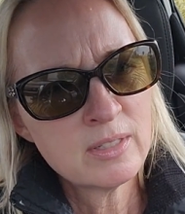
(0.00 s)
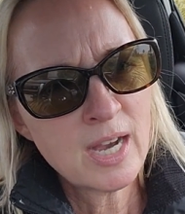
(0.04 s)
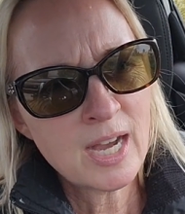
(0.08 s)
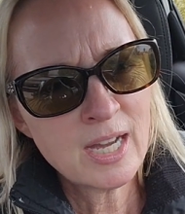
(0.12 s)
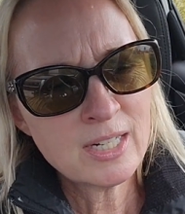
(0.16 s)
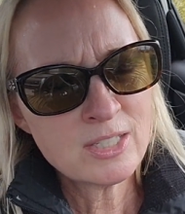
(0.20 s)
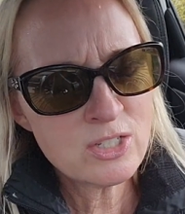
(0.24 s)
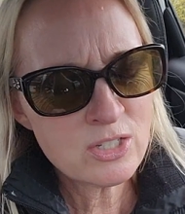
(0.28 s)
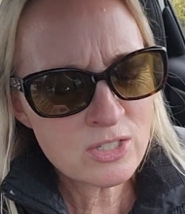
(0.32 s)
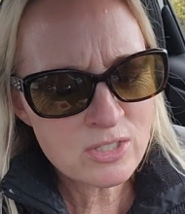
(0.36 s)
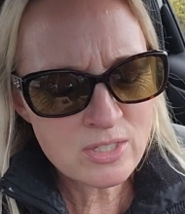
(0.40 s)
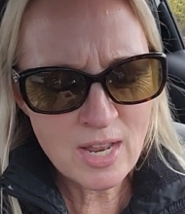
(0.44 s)

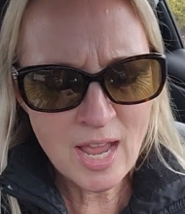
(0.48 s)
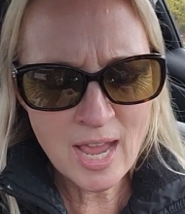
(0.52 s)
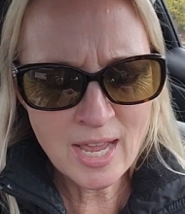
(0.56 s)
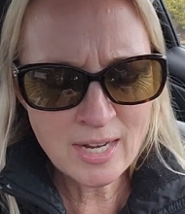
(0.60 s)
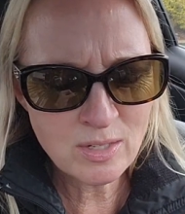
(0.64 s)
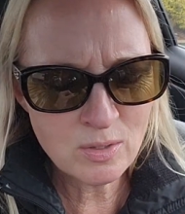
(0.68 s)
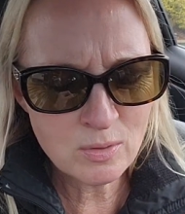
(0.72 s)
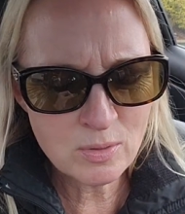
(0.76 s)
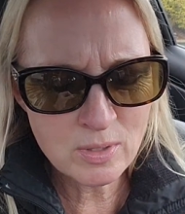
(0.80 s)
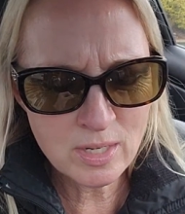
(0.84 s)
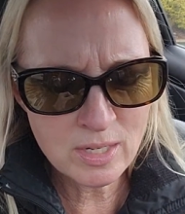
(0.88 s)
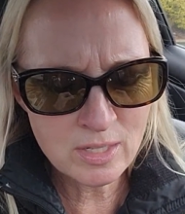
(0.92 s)
I just, I
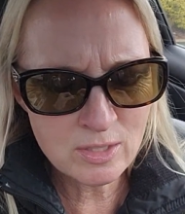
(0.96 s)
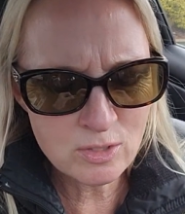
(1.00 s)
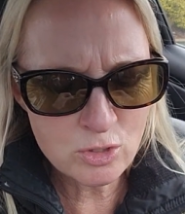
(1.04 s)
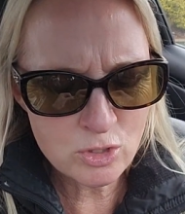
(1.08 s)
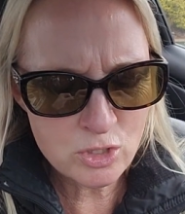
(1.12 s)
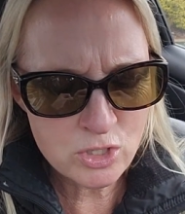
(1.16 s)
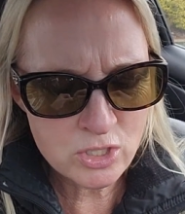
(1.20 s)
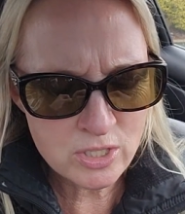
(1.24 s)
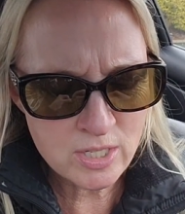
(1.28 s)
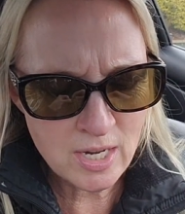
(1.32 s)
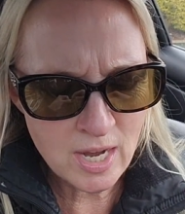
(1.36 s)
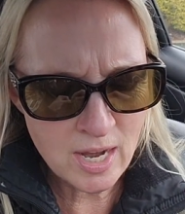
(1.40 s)
don't
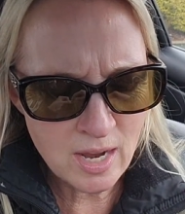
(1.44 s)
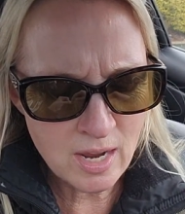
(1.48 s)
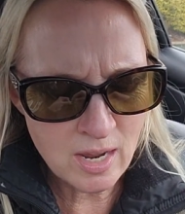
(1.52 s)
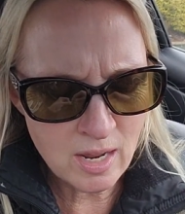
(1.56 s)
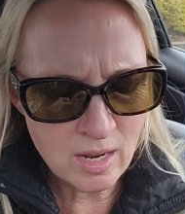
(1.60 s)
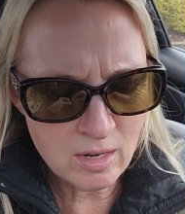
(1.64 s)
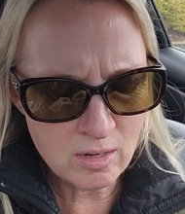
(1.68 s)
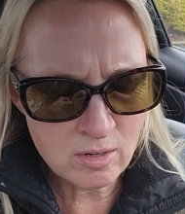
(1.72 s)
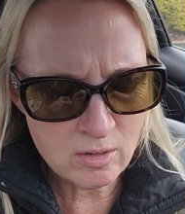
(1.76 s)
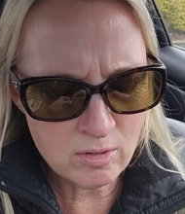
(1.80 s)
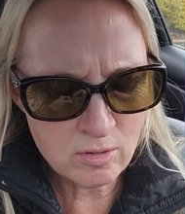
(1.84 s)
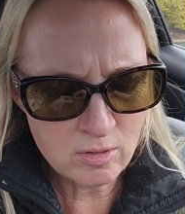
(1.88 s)

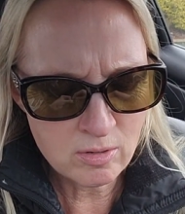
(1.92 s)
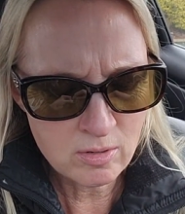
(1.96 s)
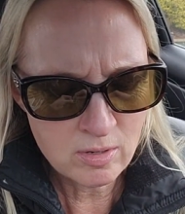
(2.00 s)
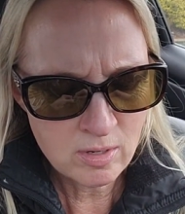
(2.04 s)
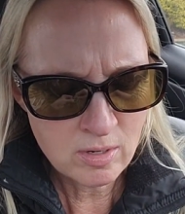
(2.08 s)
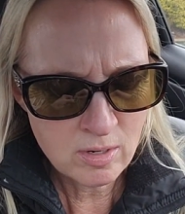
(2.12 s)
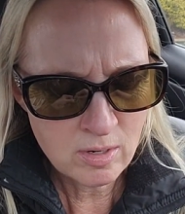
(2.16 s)
understand.